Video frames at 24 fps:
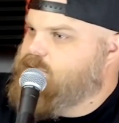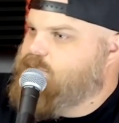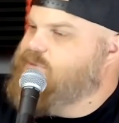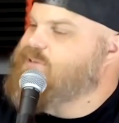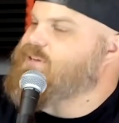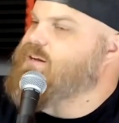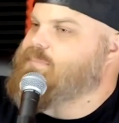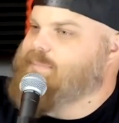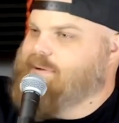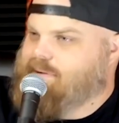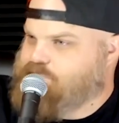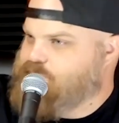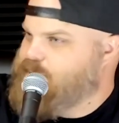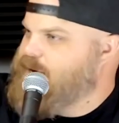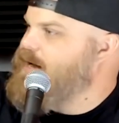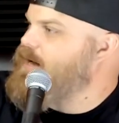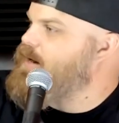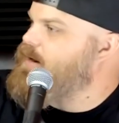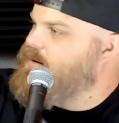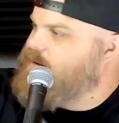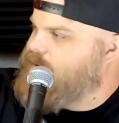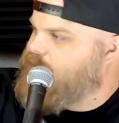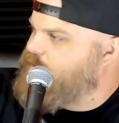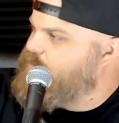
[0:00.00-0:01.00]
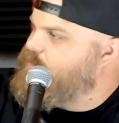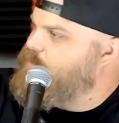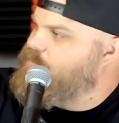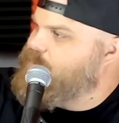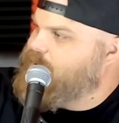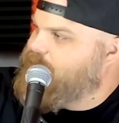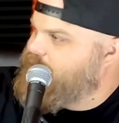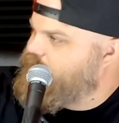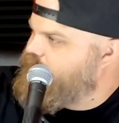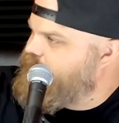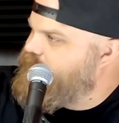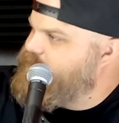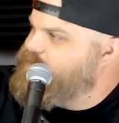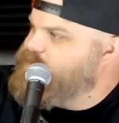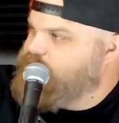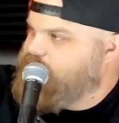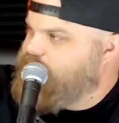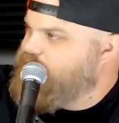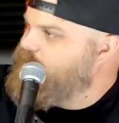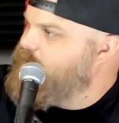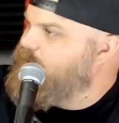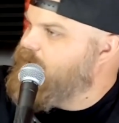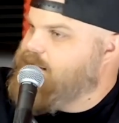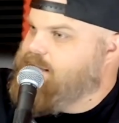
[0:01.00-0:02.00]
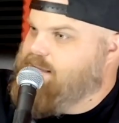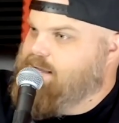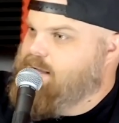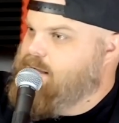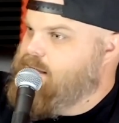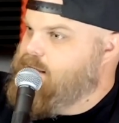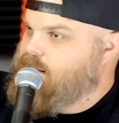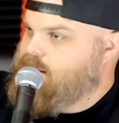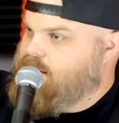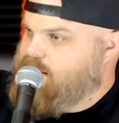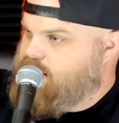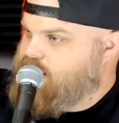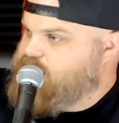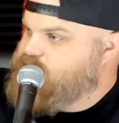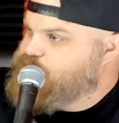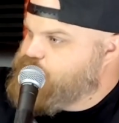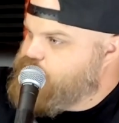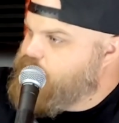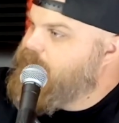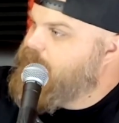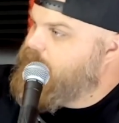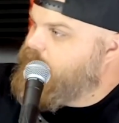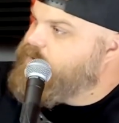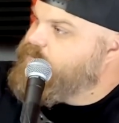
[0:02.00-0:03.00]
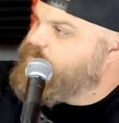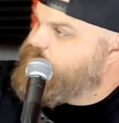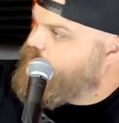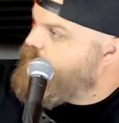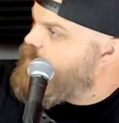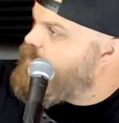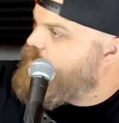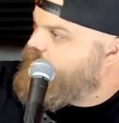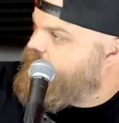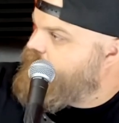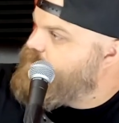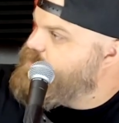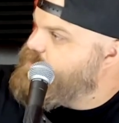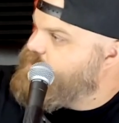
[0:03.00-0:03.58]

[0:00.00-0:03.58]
we talked about pride and healthy pride last week. Like, he's proud of where he